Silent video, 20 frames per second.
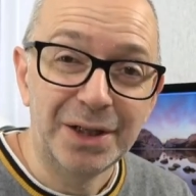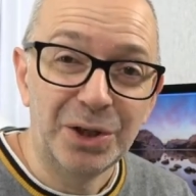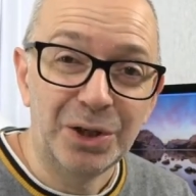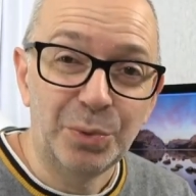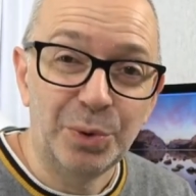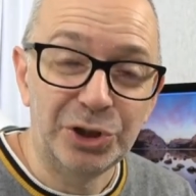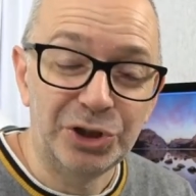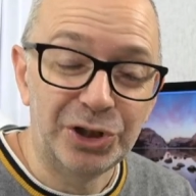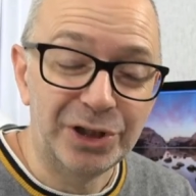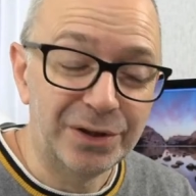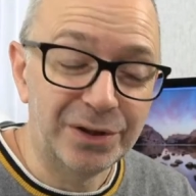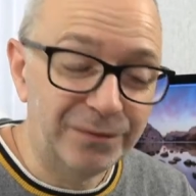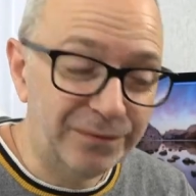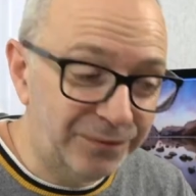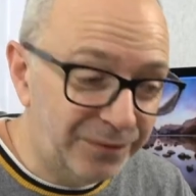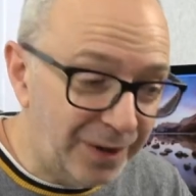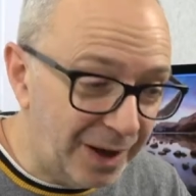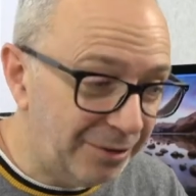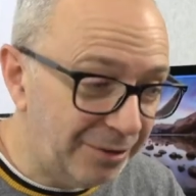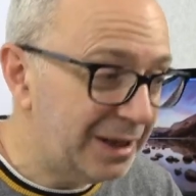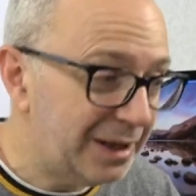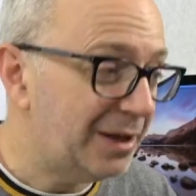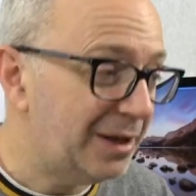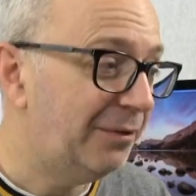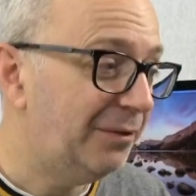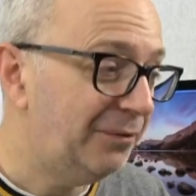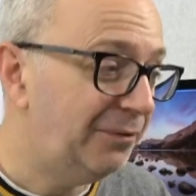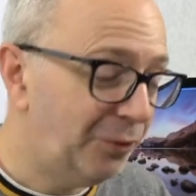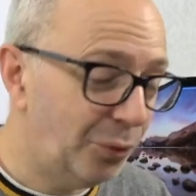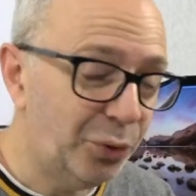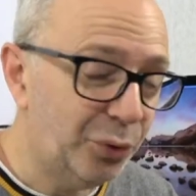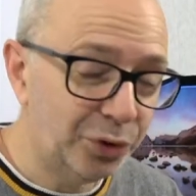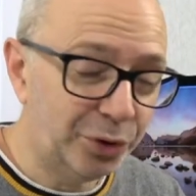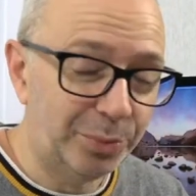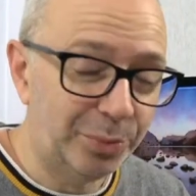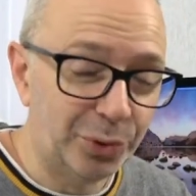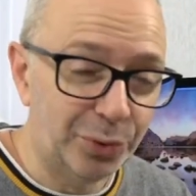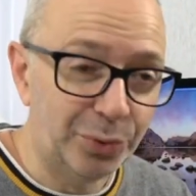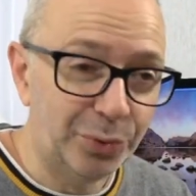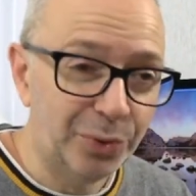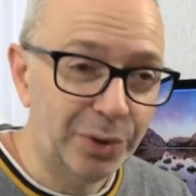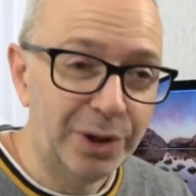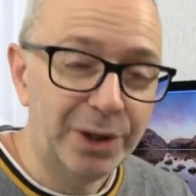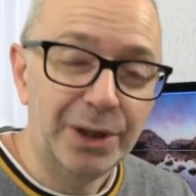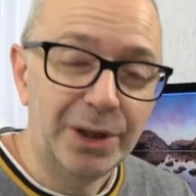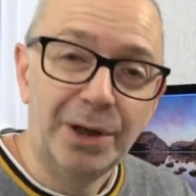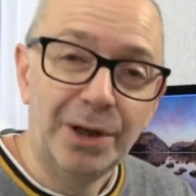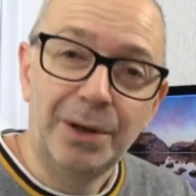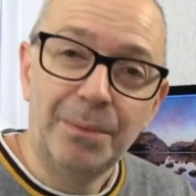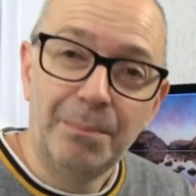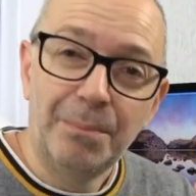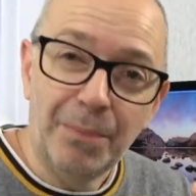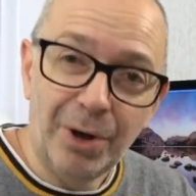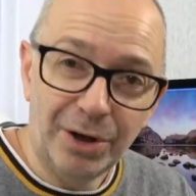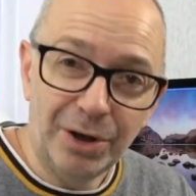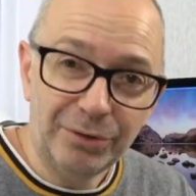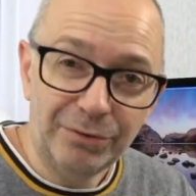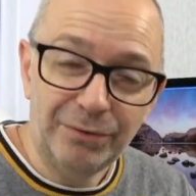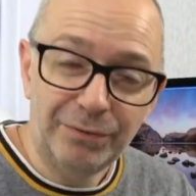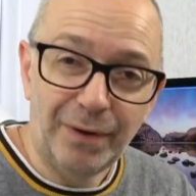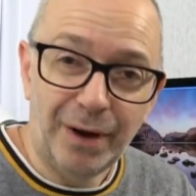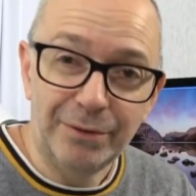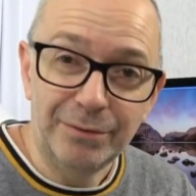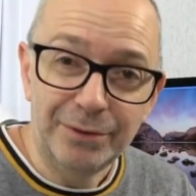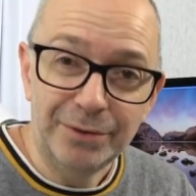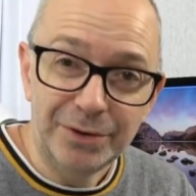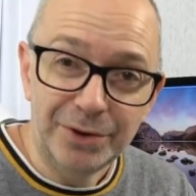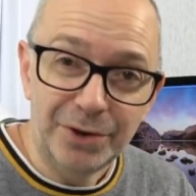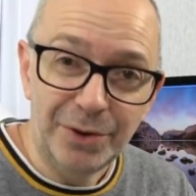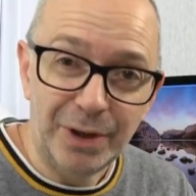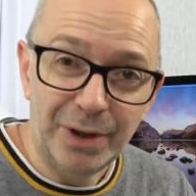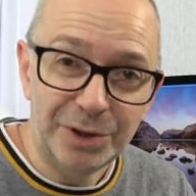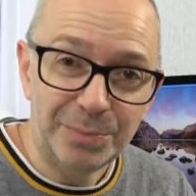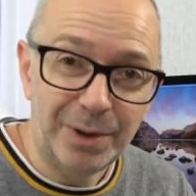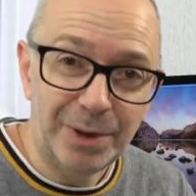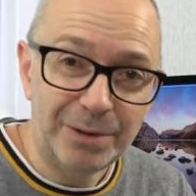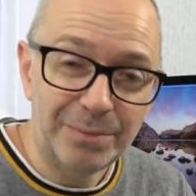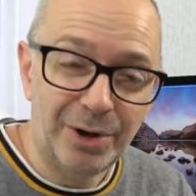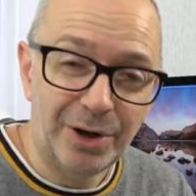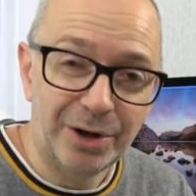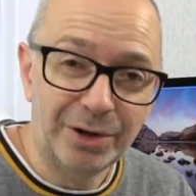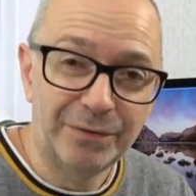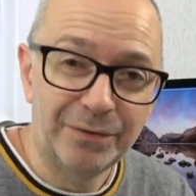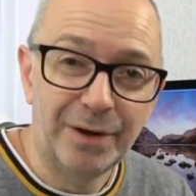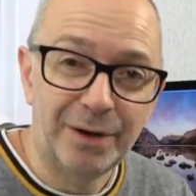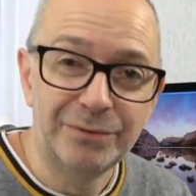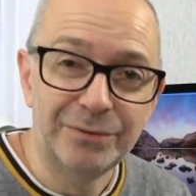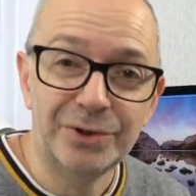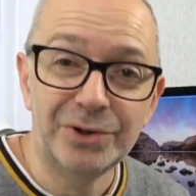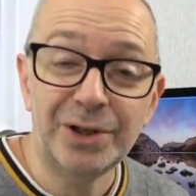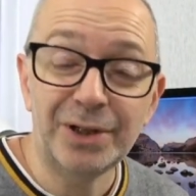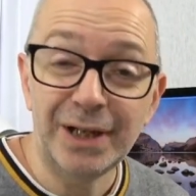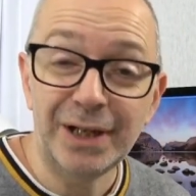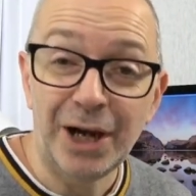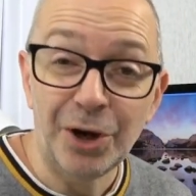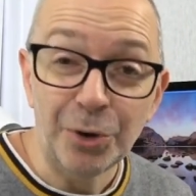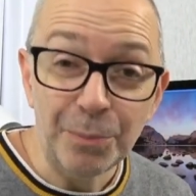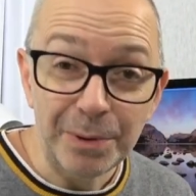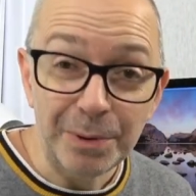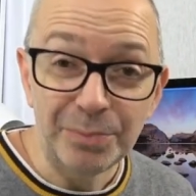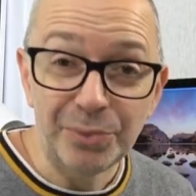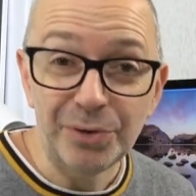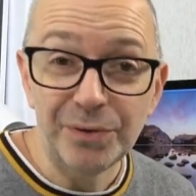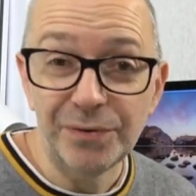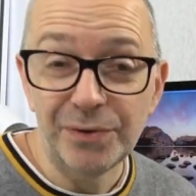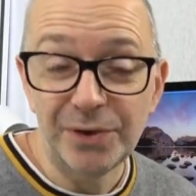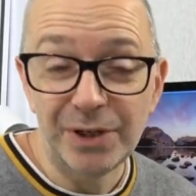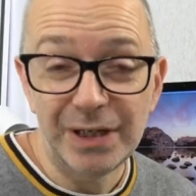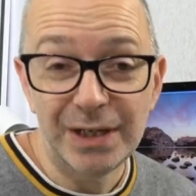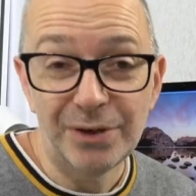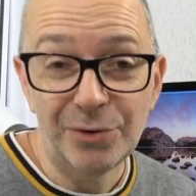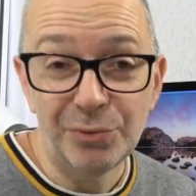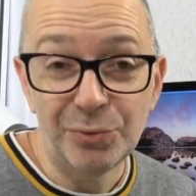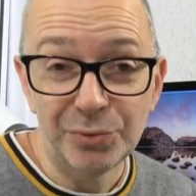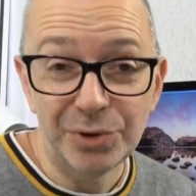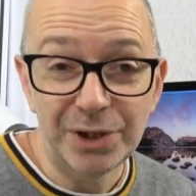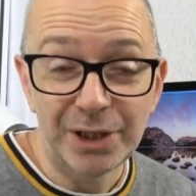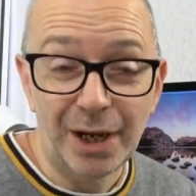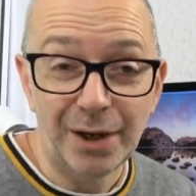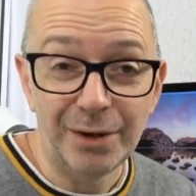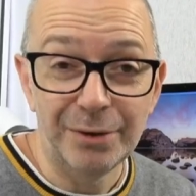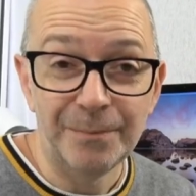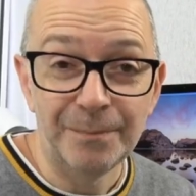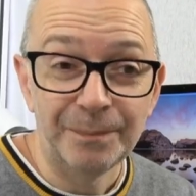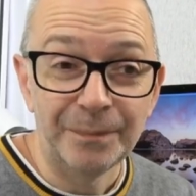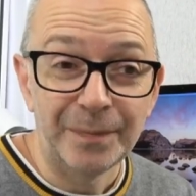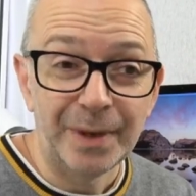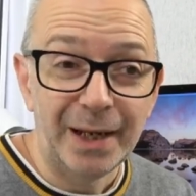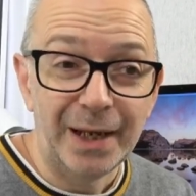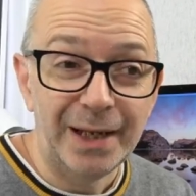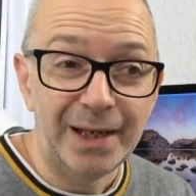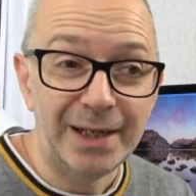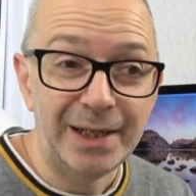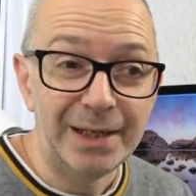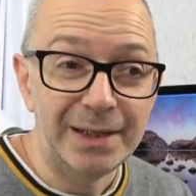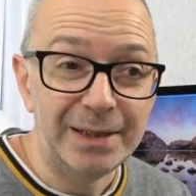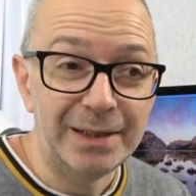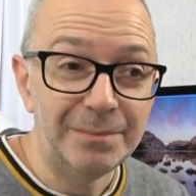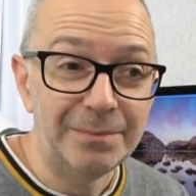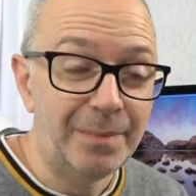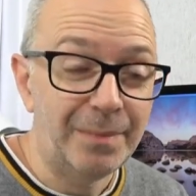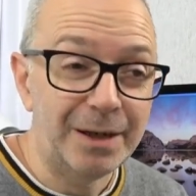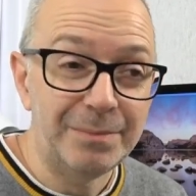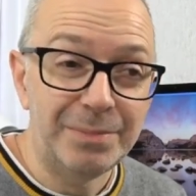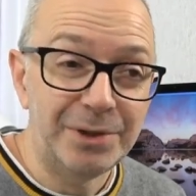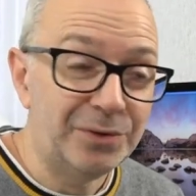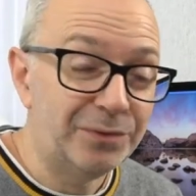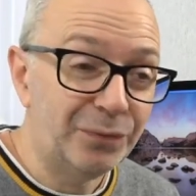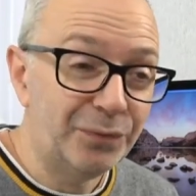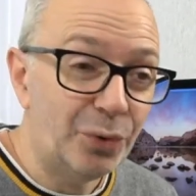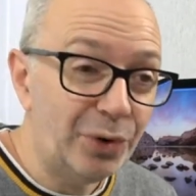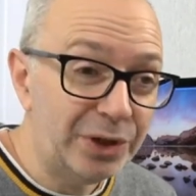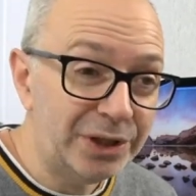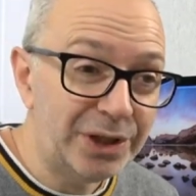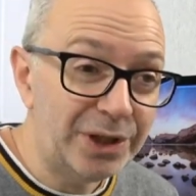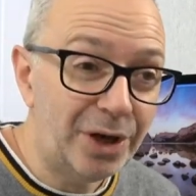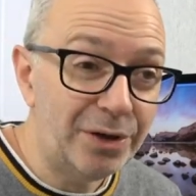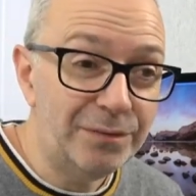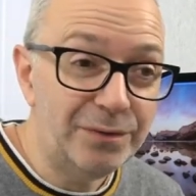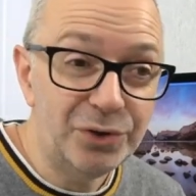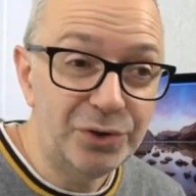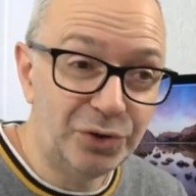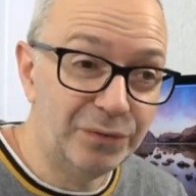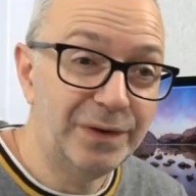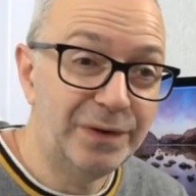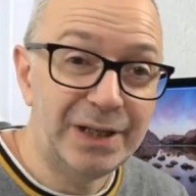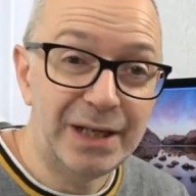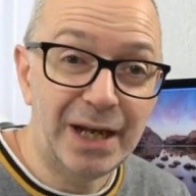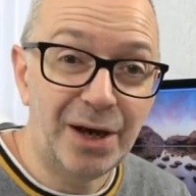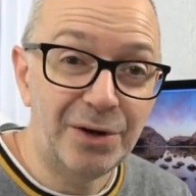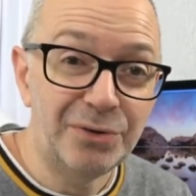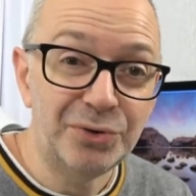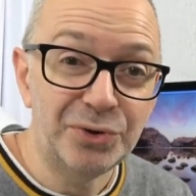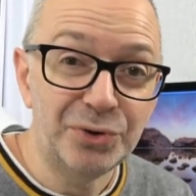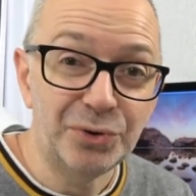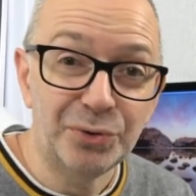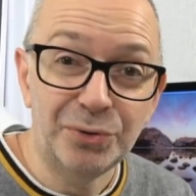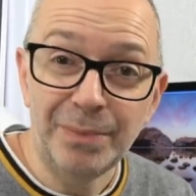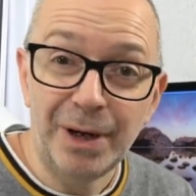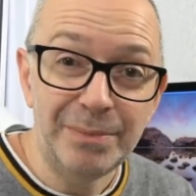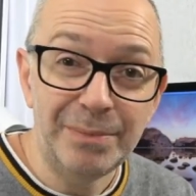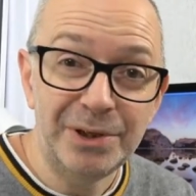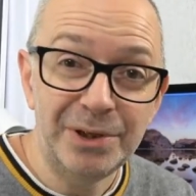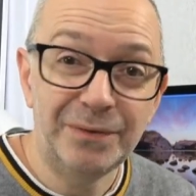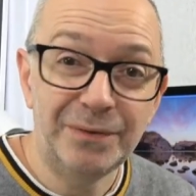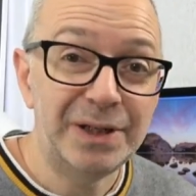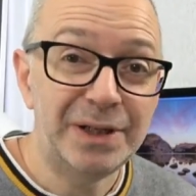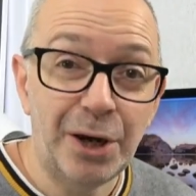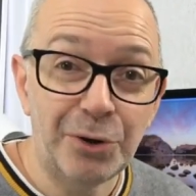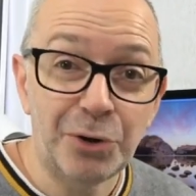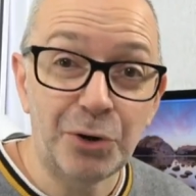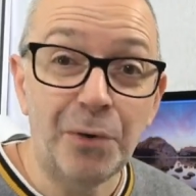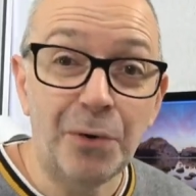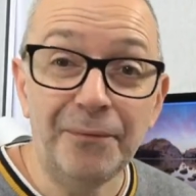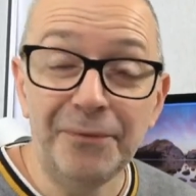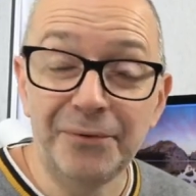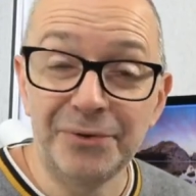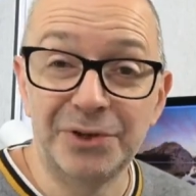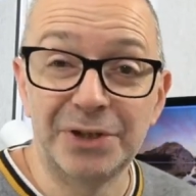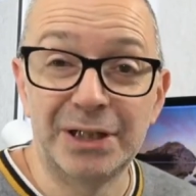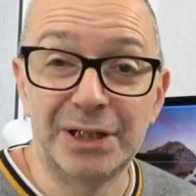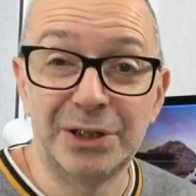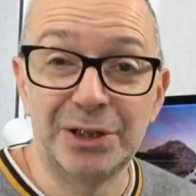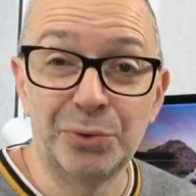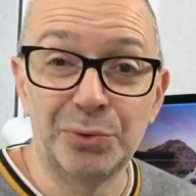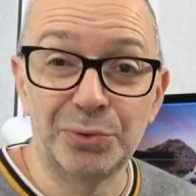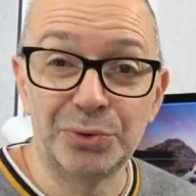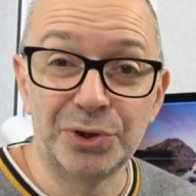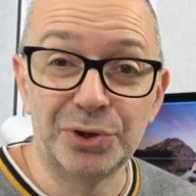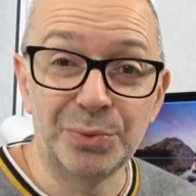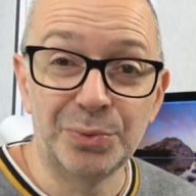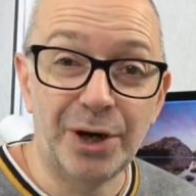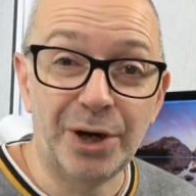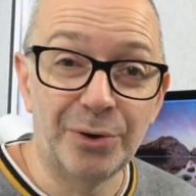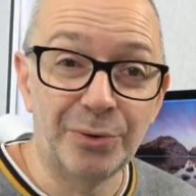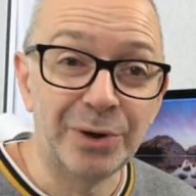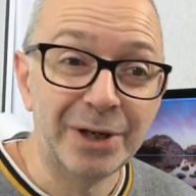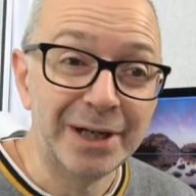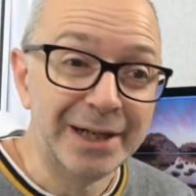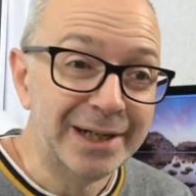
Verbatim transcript: which is a very affordable microphone, USB microphone, that's going to help improve the audio in maybe your voiceovers, your videos, or maybe your video conferencing calls as well.